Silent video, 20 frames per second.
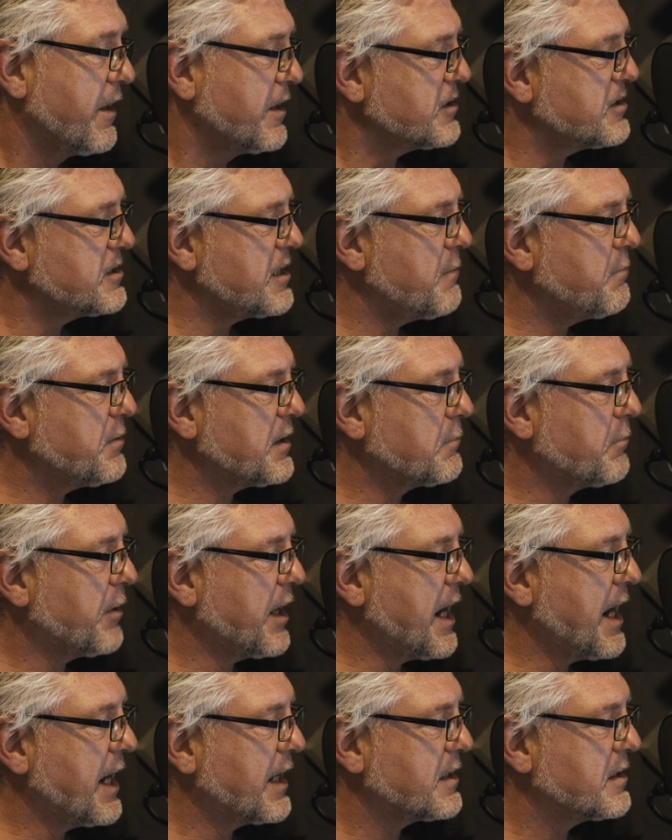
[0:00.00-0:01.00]
Stepping
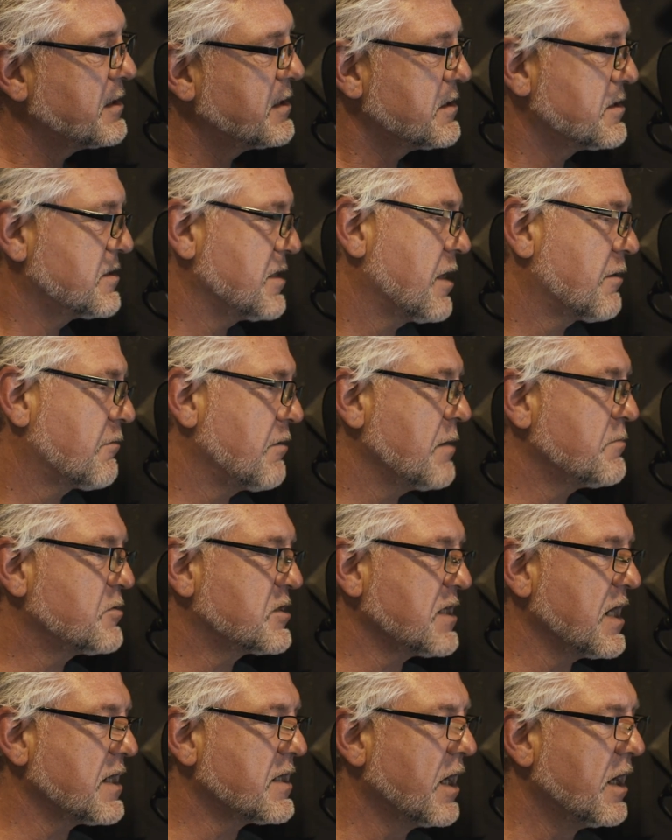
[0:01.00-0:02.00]
back, Zagreb
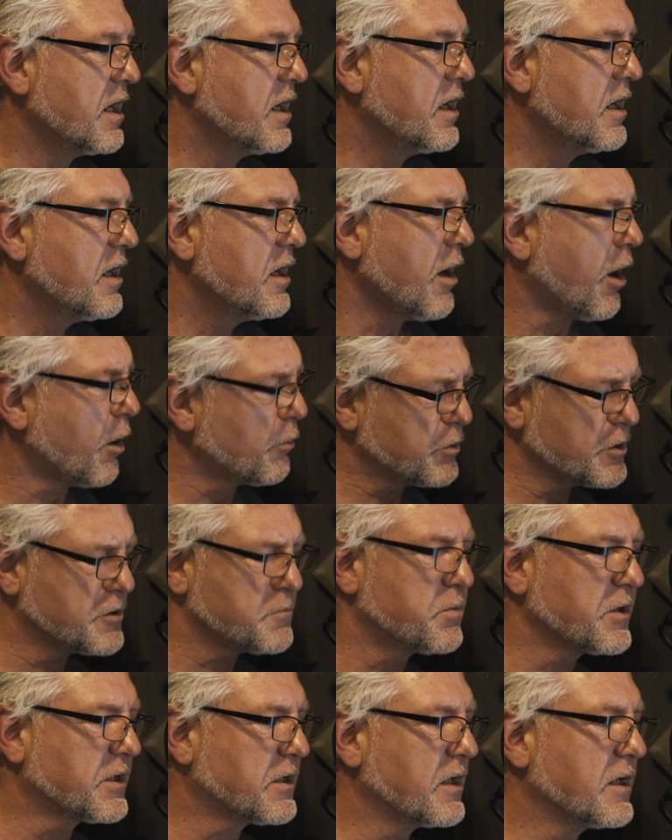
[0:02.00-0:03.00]
said, "I was
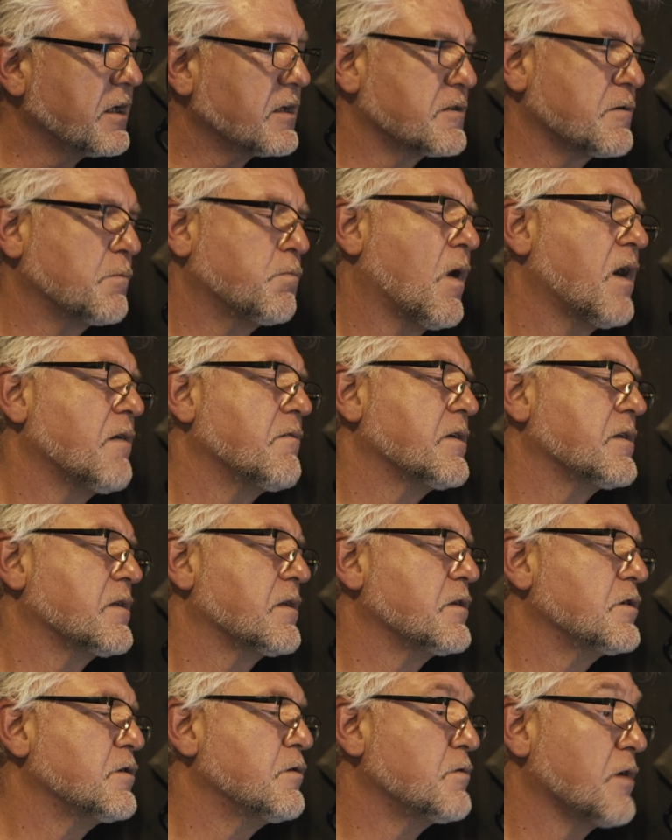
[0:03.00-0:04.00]
beginning to worry
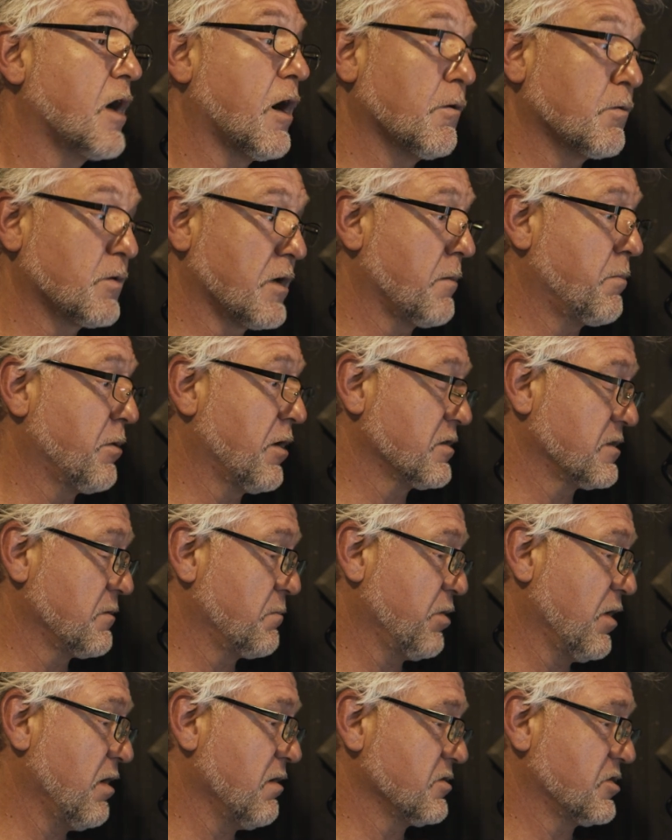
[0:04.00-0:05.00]
that you'd hold up our
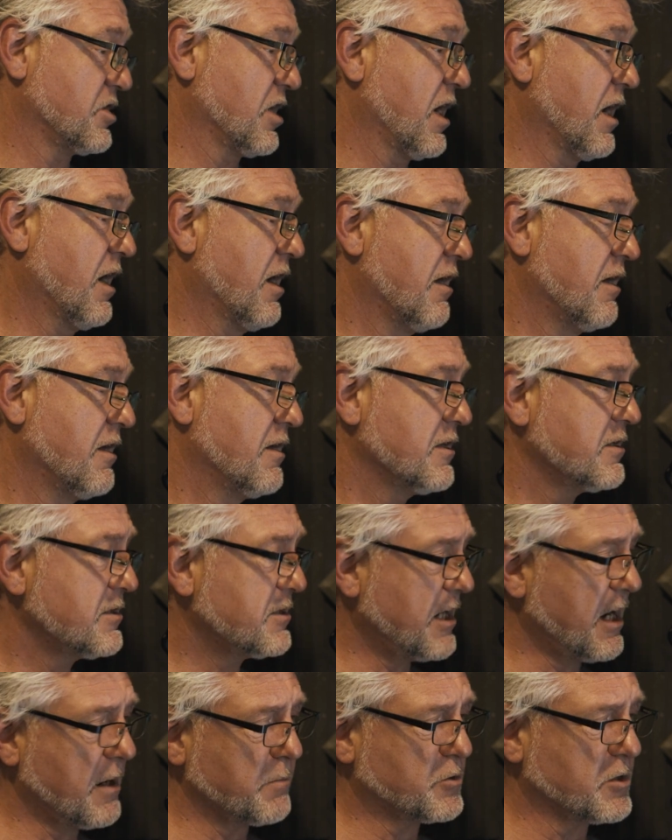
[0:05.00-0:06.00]
departure.
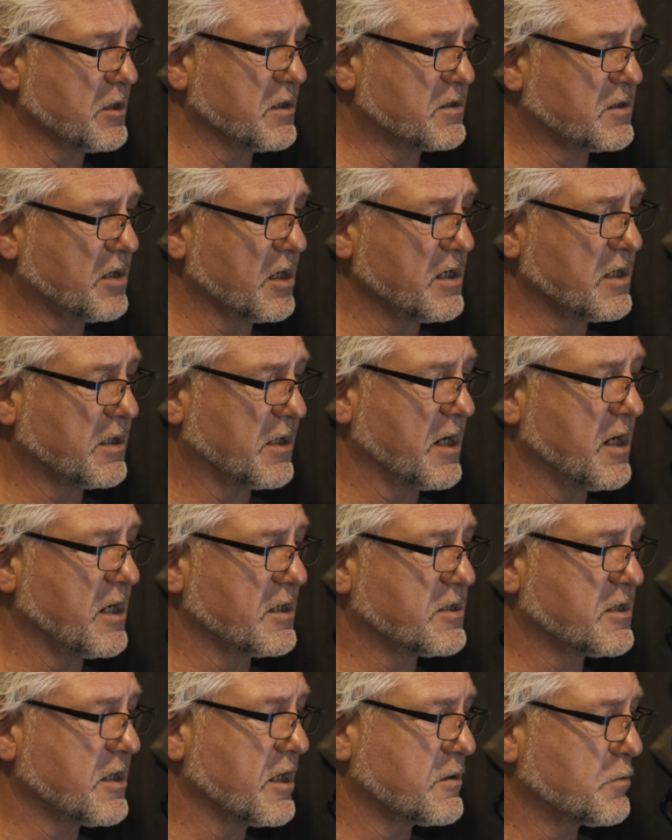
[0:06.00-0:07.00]
Captain Teague here
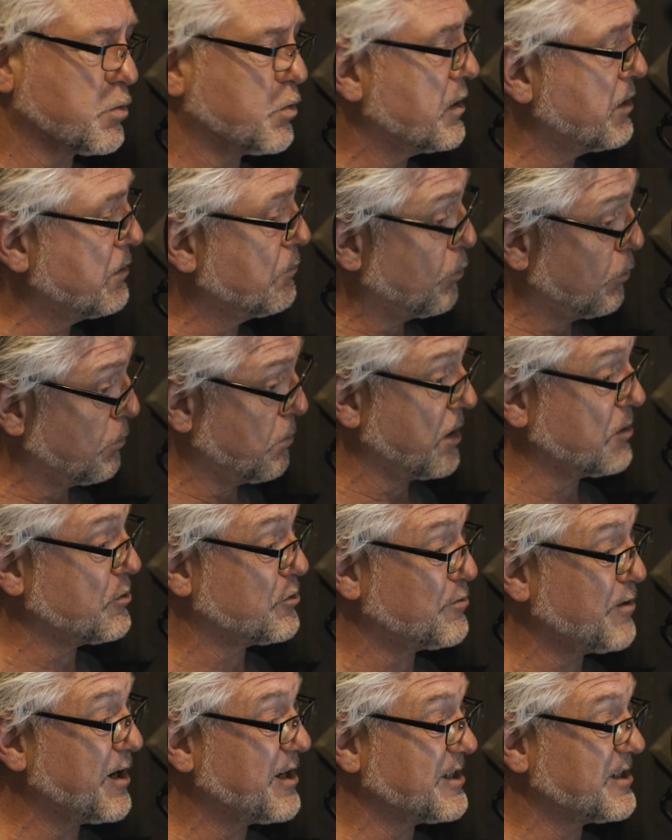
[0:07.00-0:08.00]
says we're
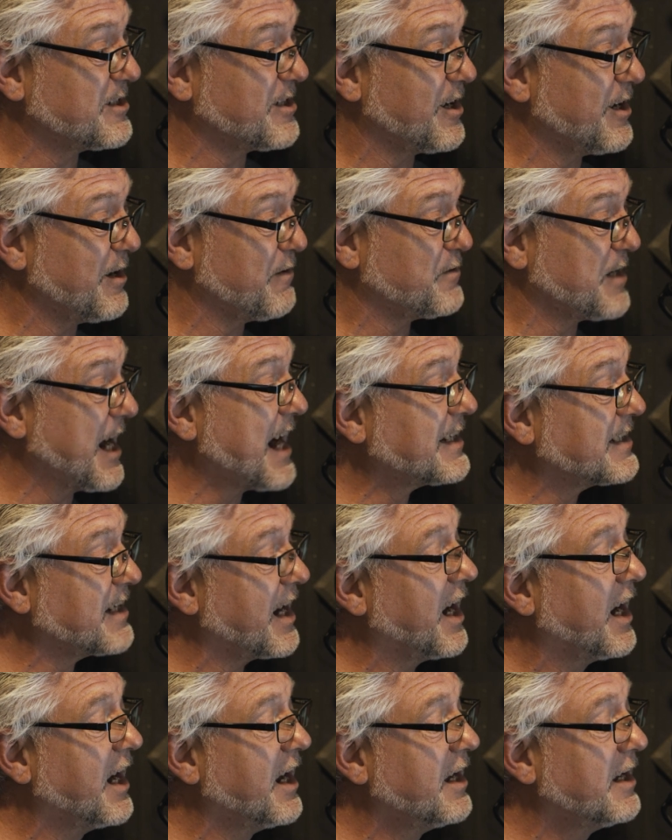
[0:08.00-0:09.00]
almost ready to lift
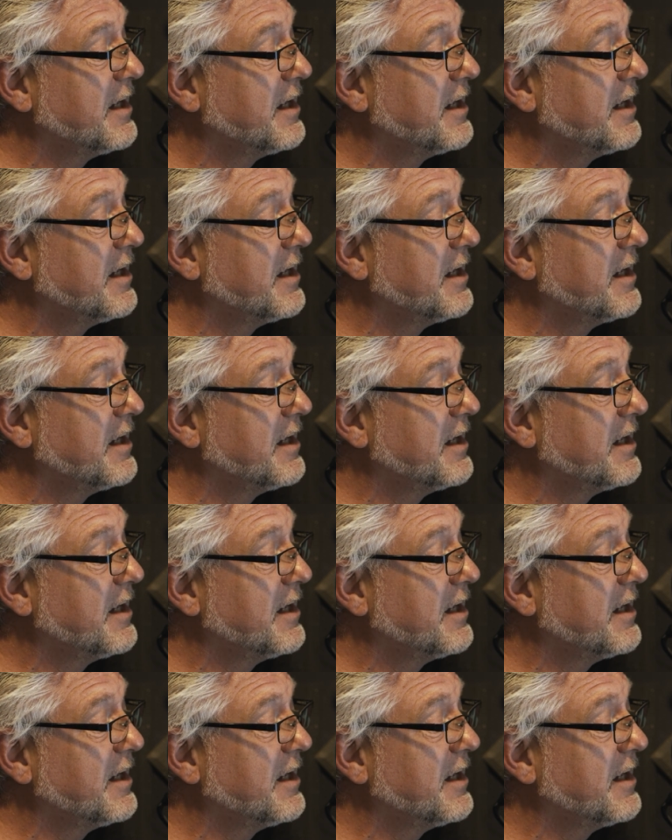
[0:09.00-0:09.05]
anchor."